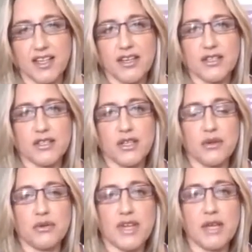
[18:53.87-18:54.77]
So
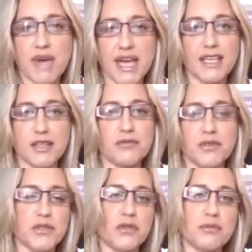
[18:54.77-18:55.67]
they make it the first
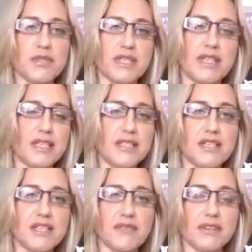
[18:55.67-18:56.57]
option and they're just
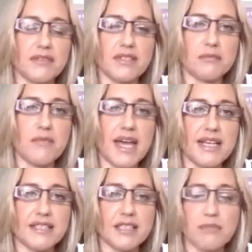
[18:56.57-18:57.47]
having an amazing
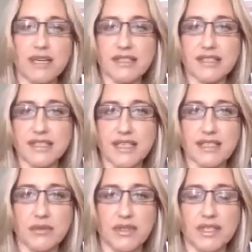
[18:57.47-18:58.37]
amount of success with
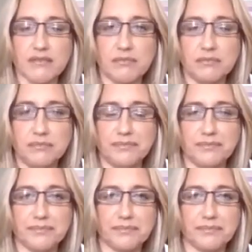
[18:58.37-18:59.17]
it.